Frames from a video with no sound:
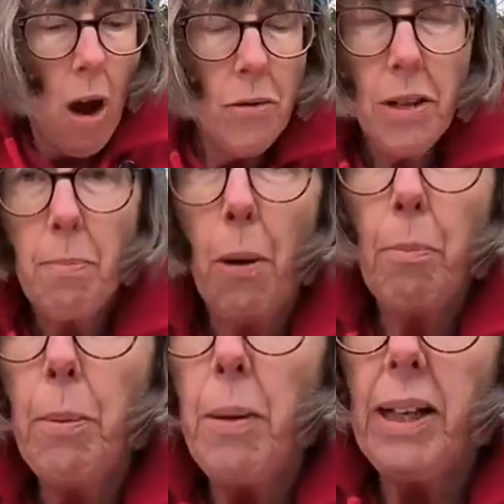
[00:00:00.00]
Only
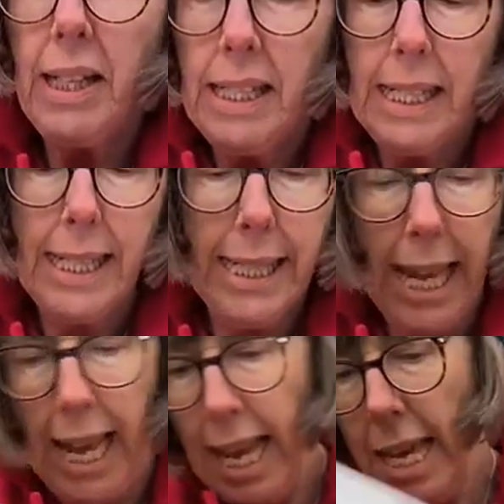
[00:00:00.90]
problem I can
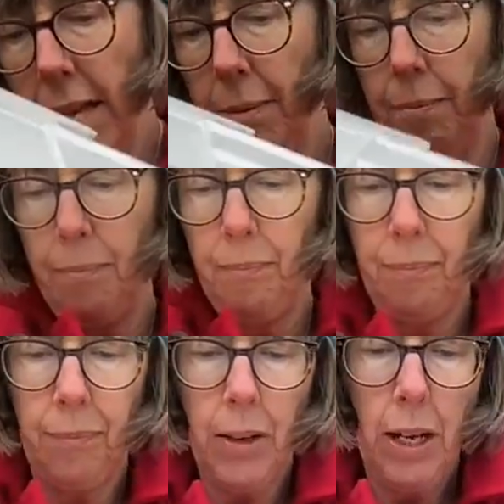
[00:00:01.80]
see,
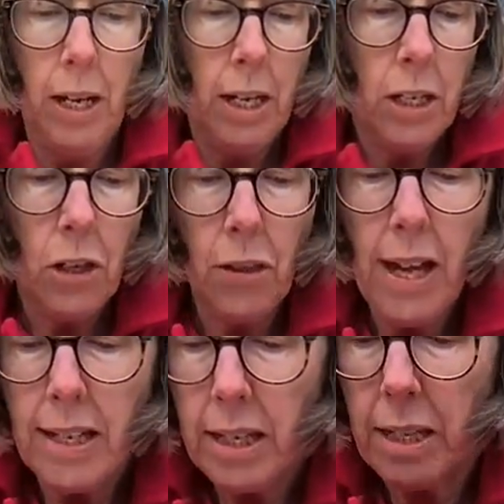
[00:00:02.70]
so
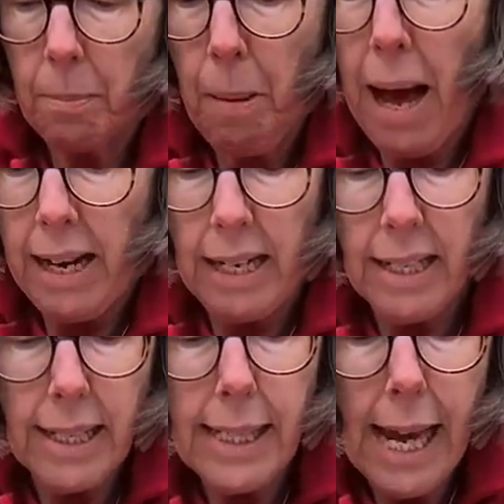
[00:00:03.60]
that's the palette.
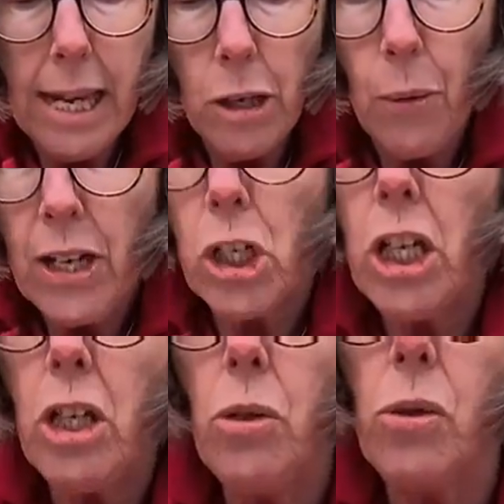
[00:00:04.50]
Say you
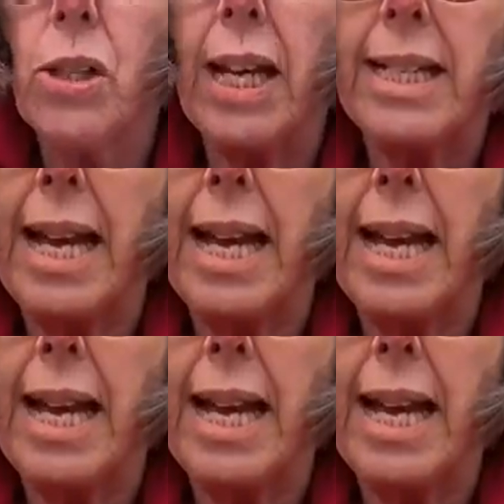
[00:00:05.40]
actually use that